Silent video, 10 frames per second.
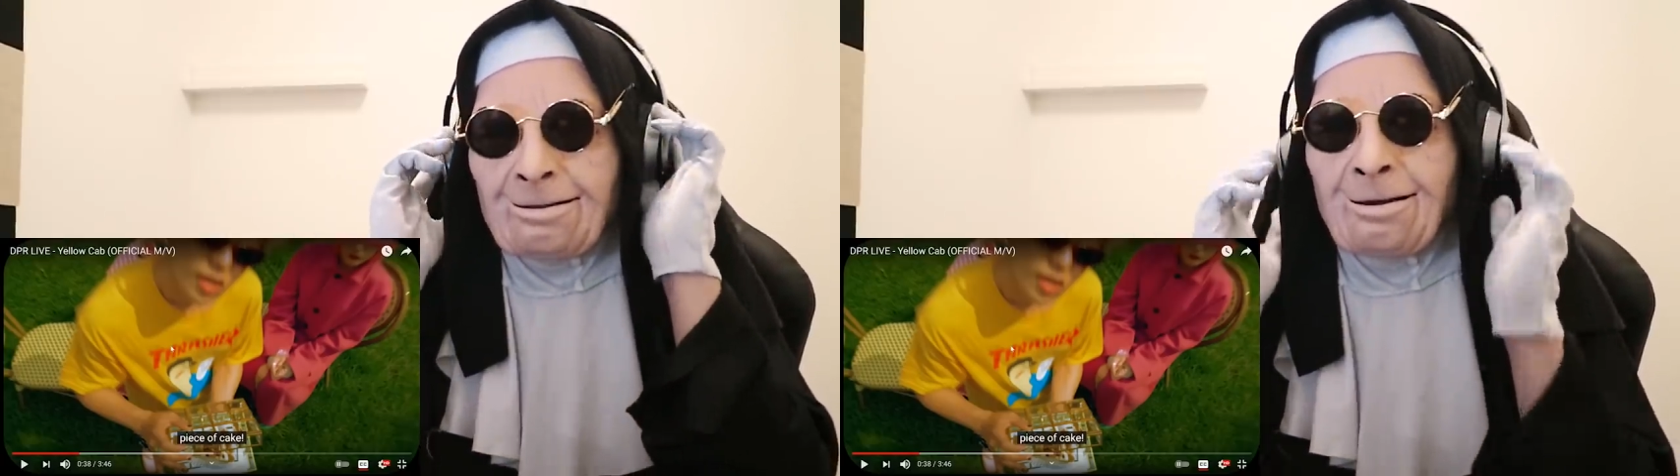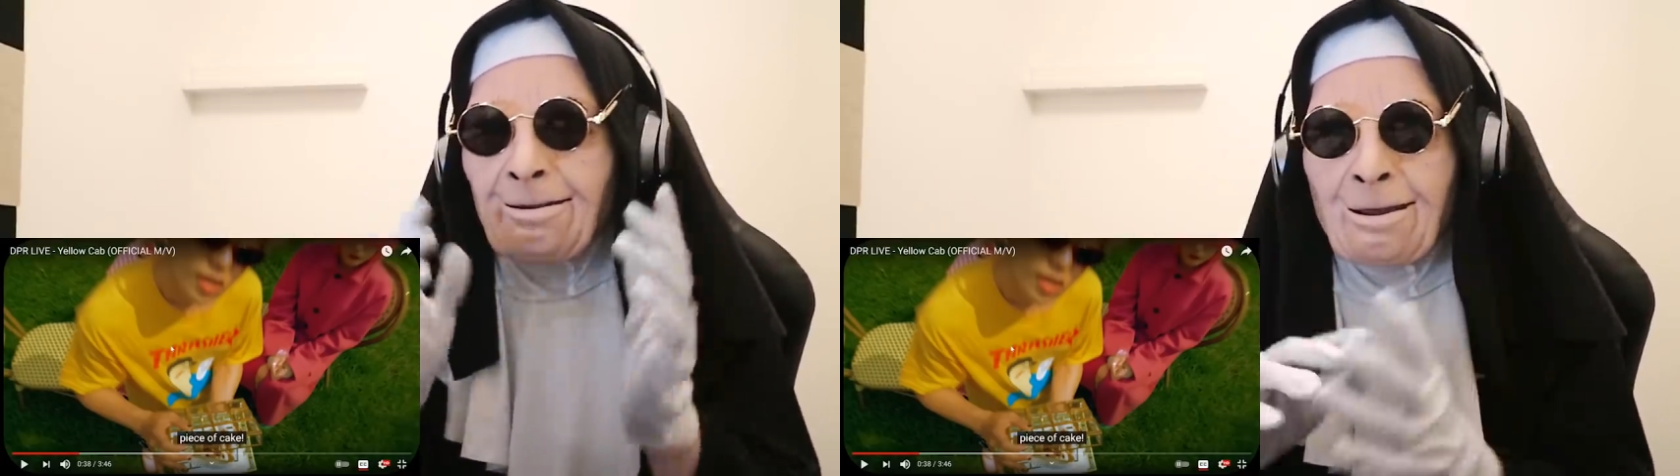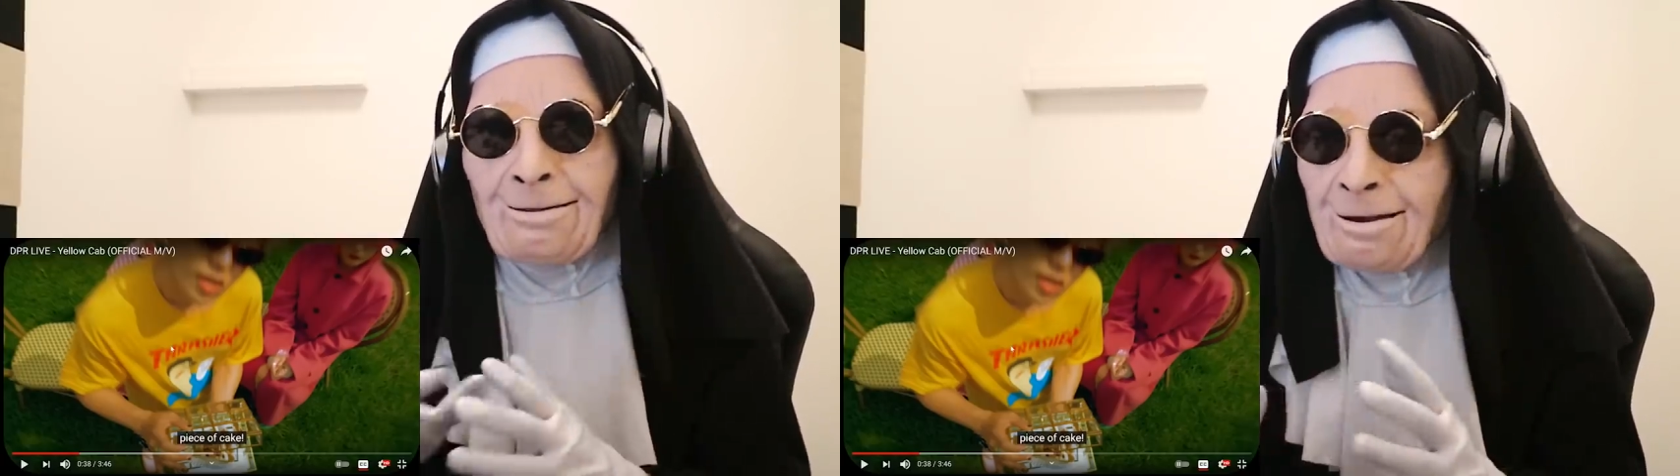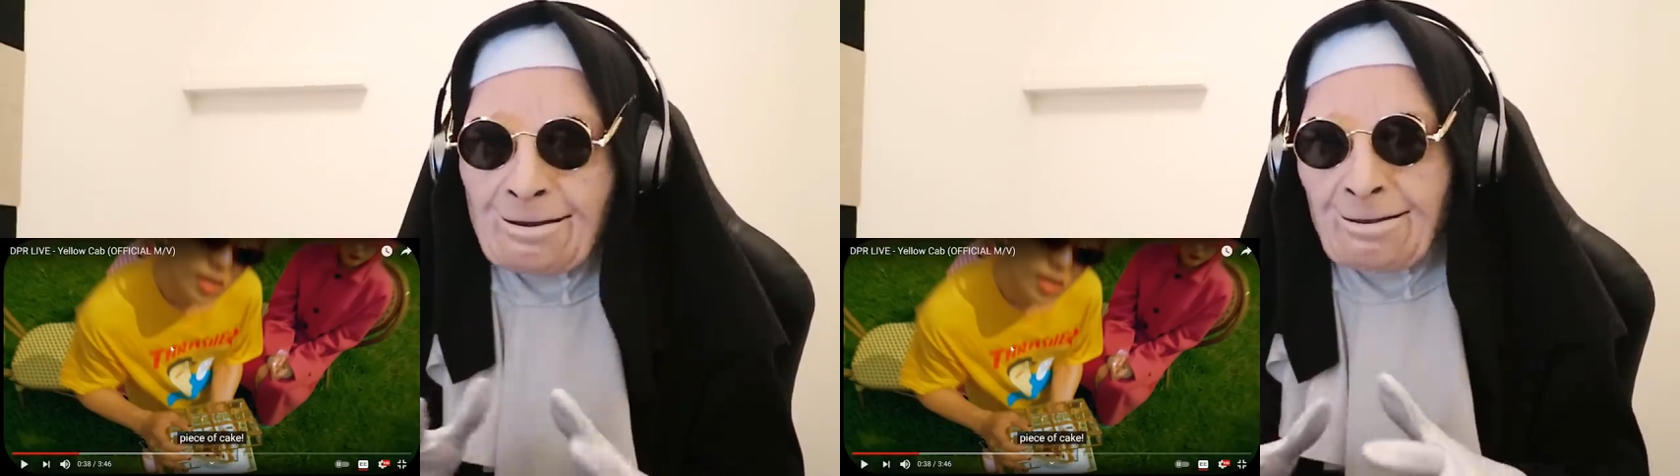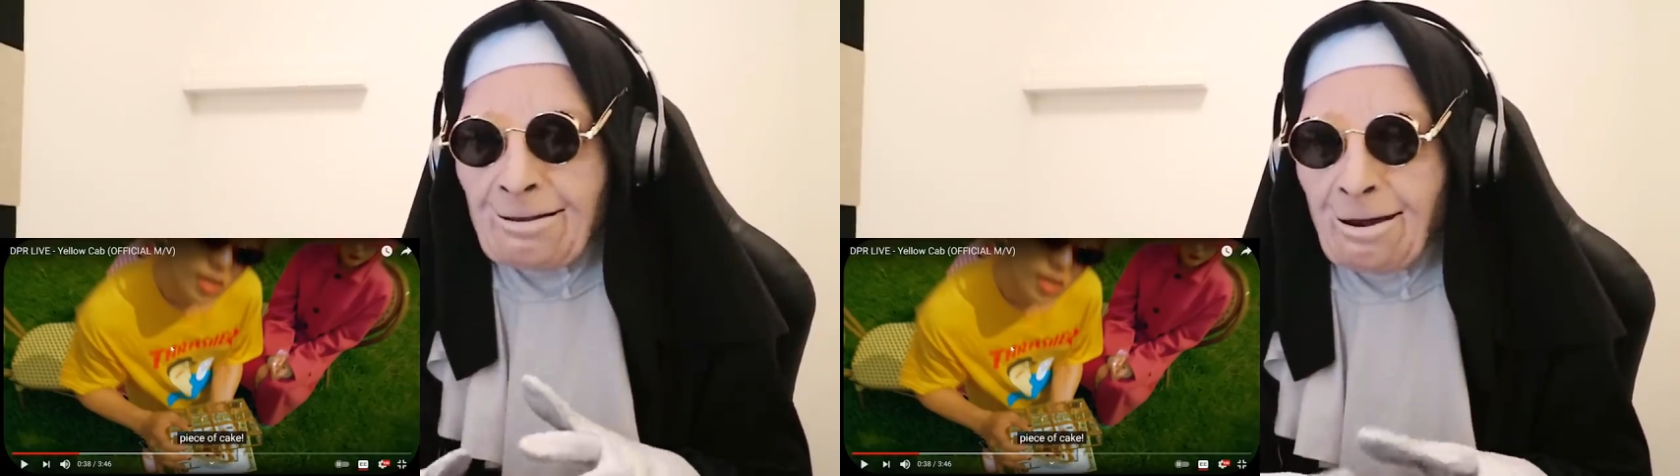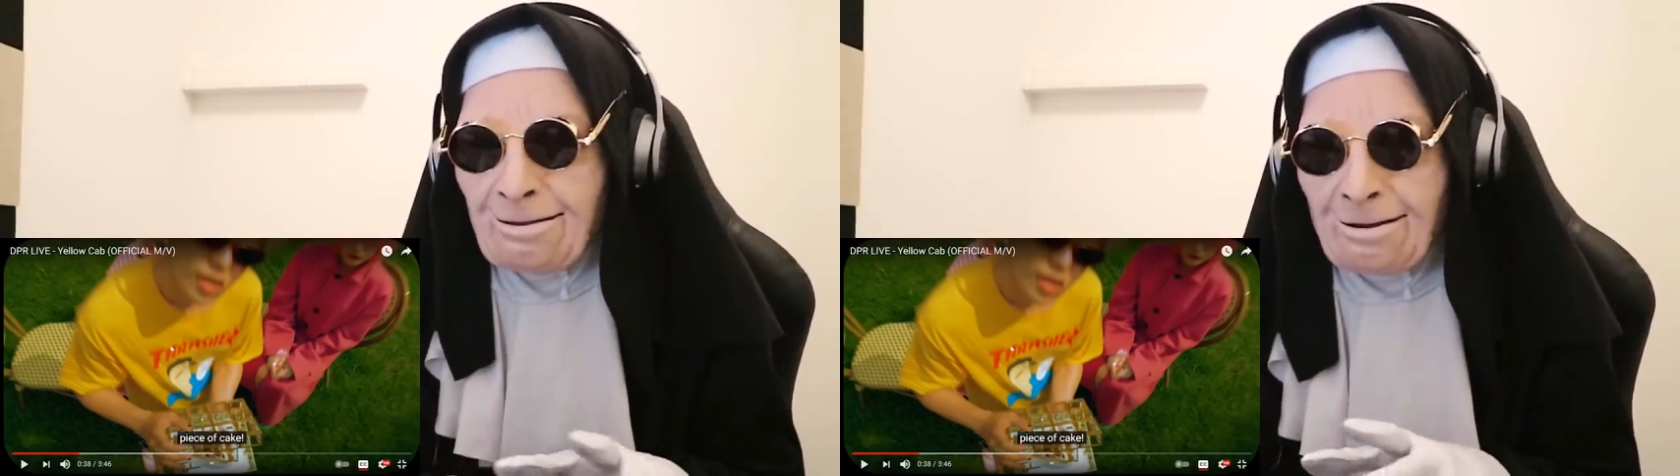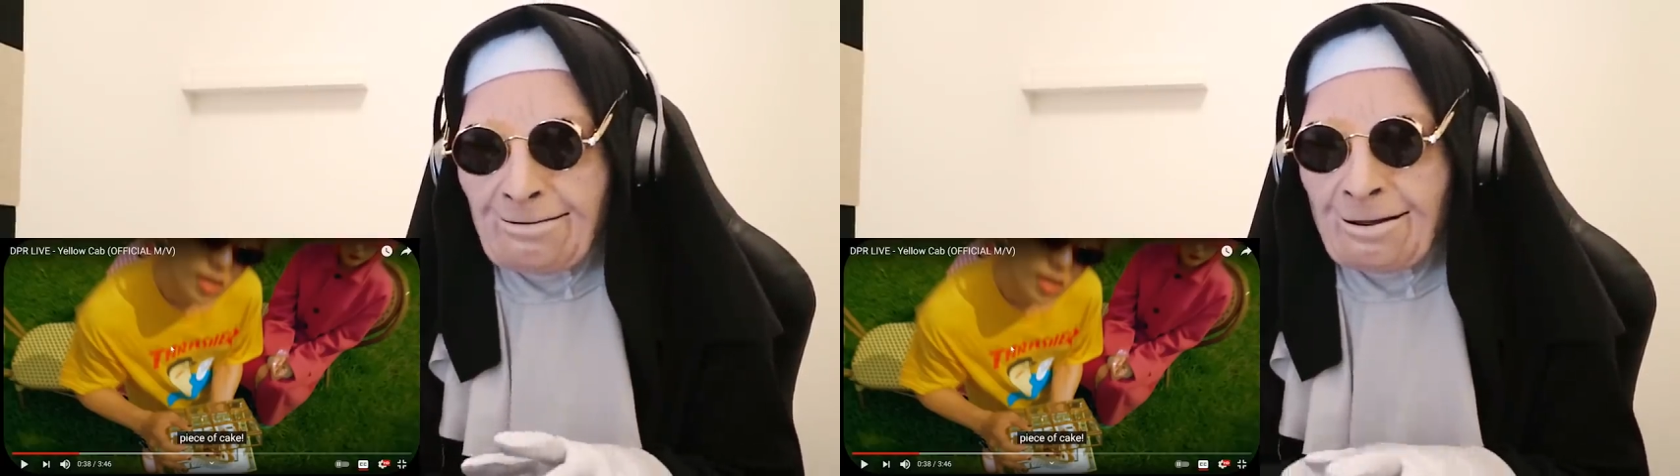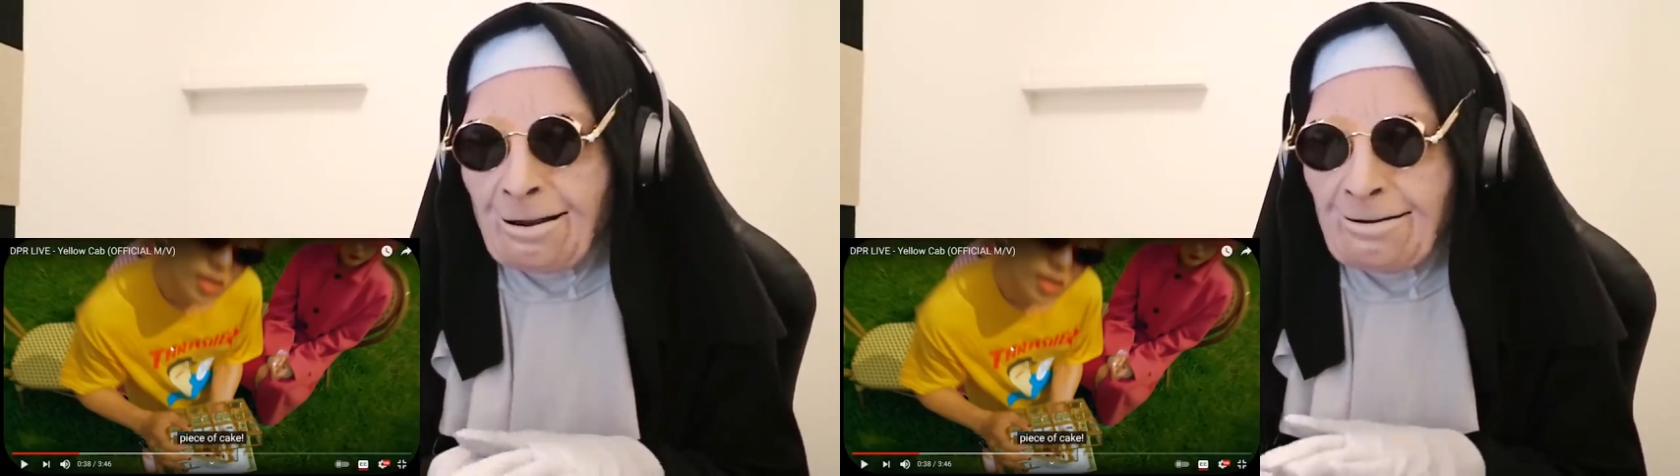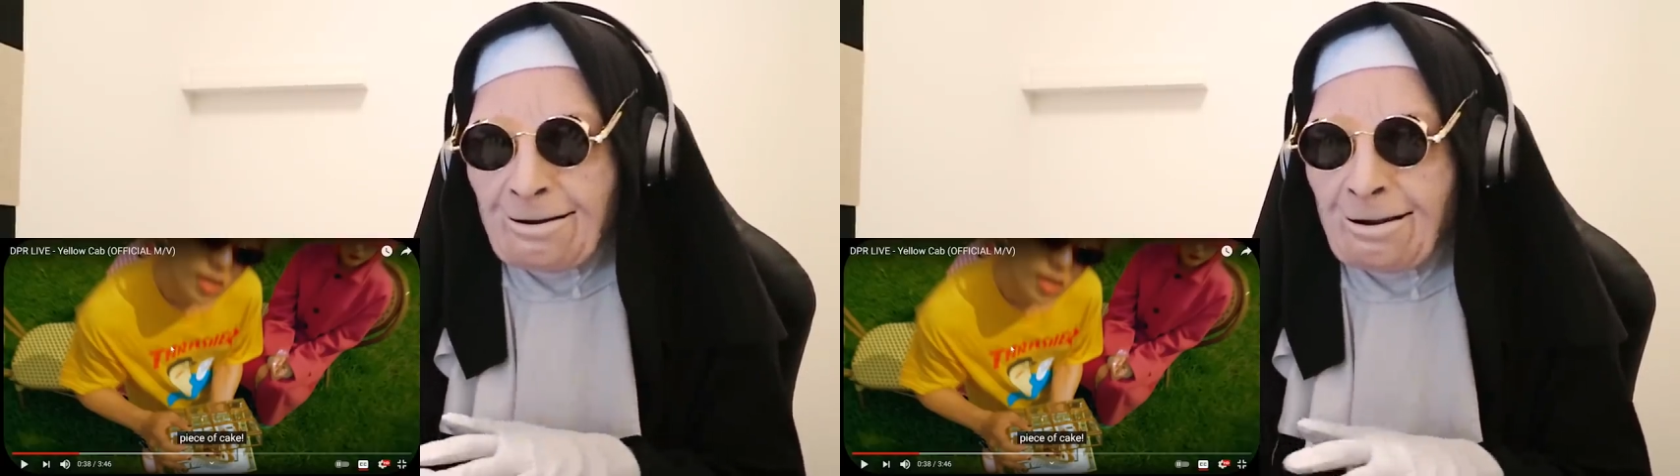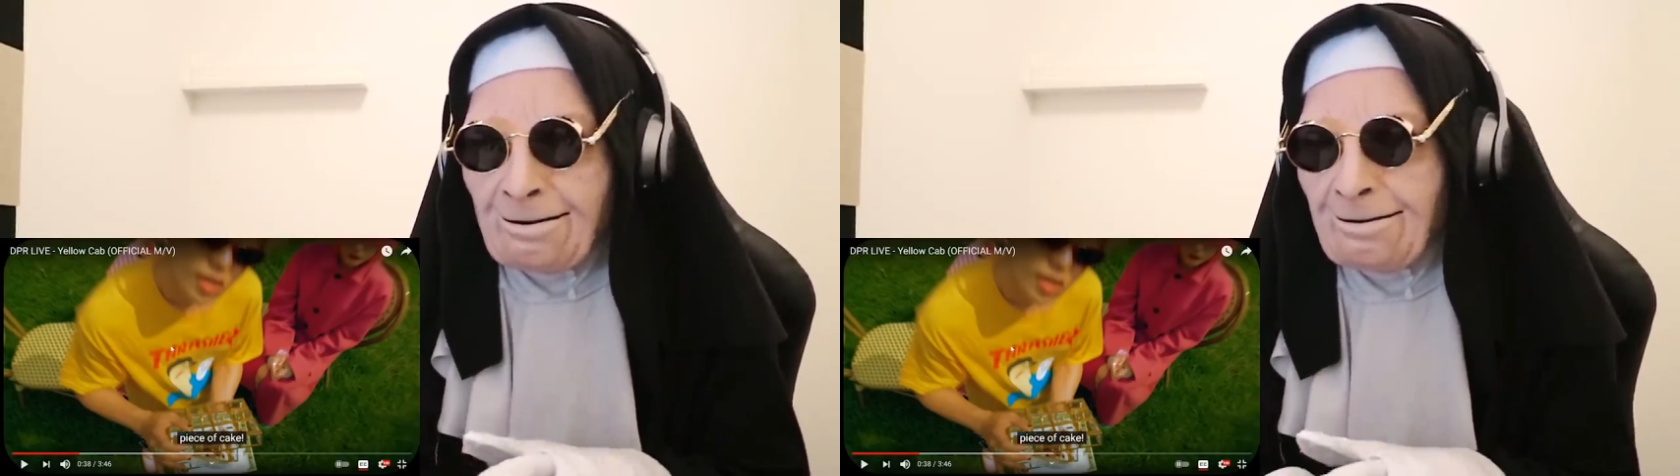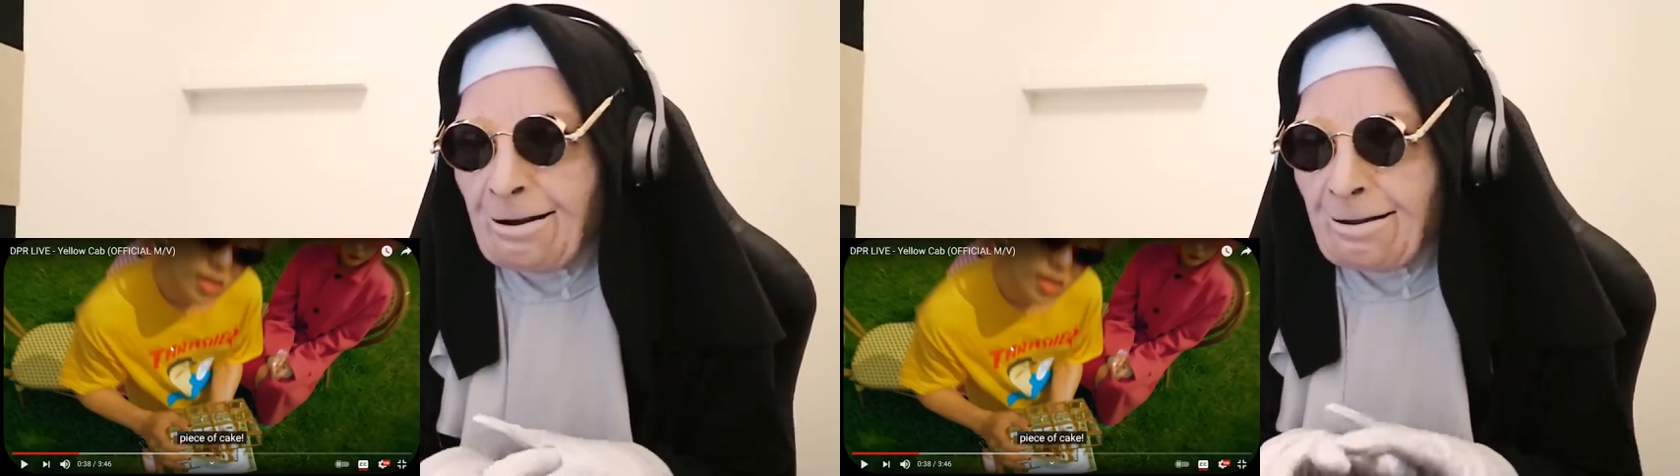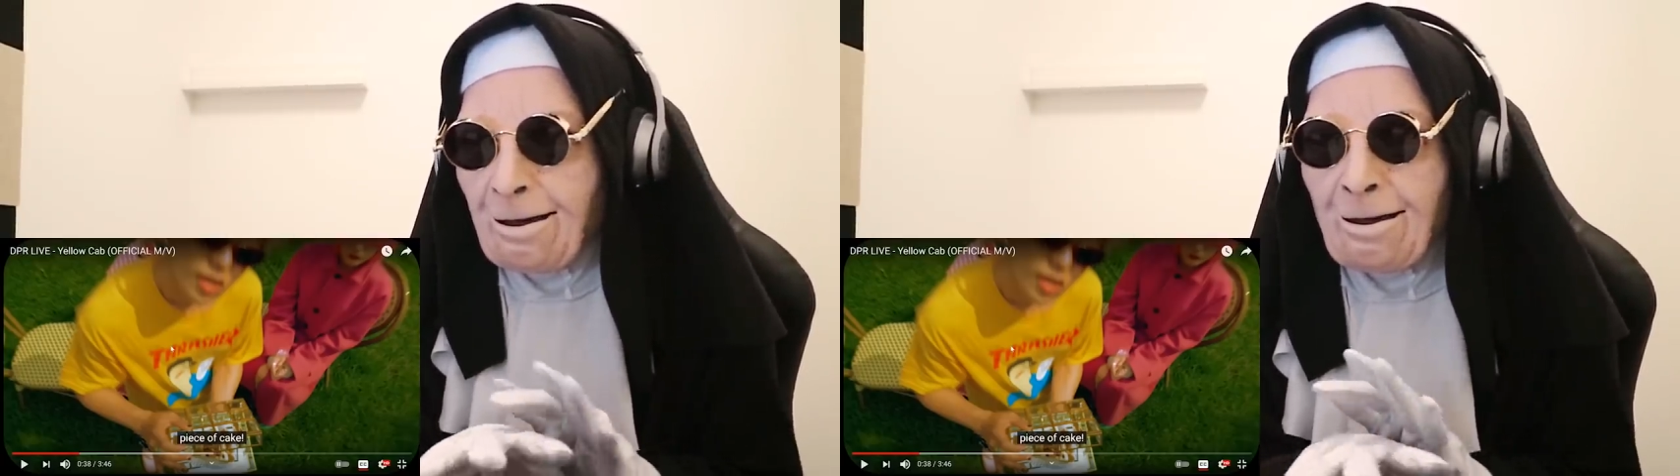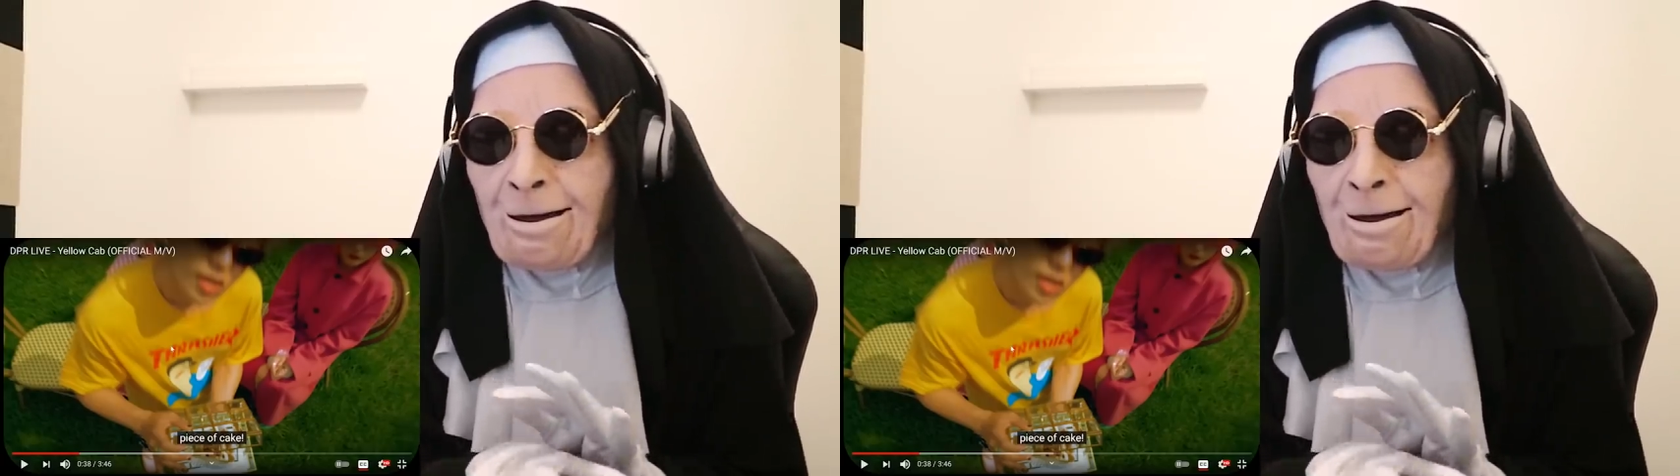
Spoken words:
the different beats going on, you know what I'm saying, how they kind of like